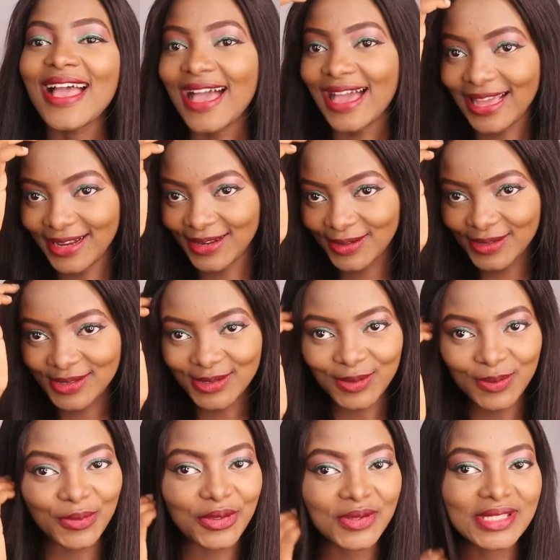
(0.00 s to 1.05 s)
I look so
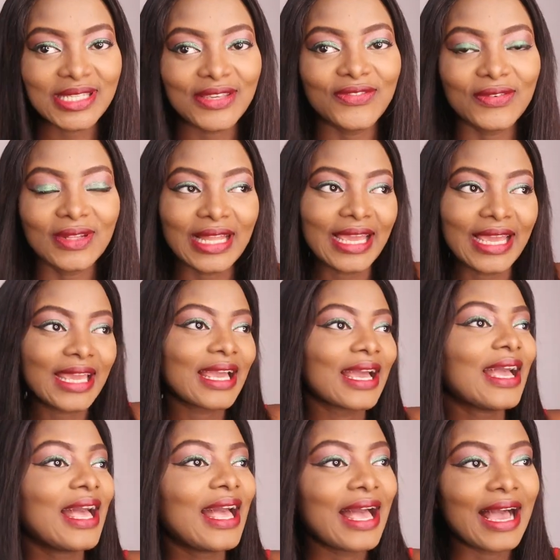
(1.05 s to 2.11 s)
beautiful, like
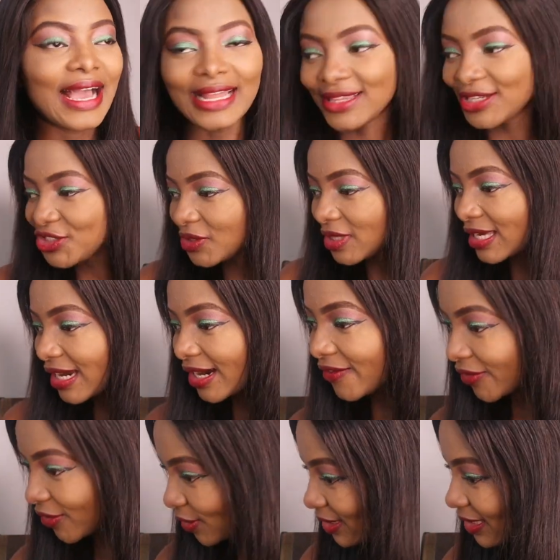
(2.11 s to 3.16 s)
I literally can't
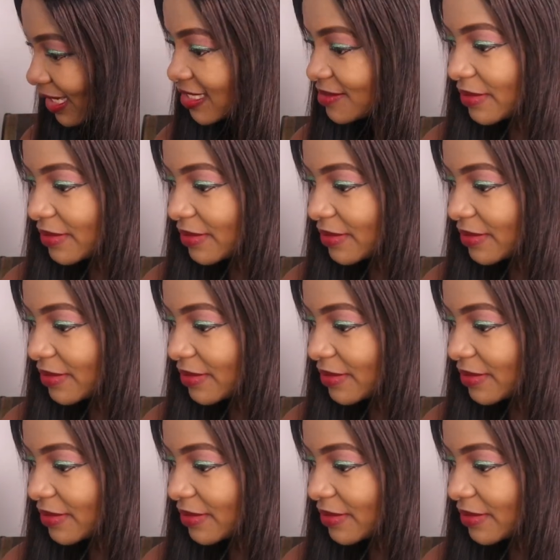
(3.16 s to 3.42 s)
recognize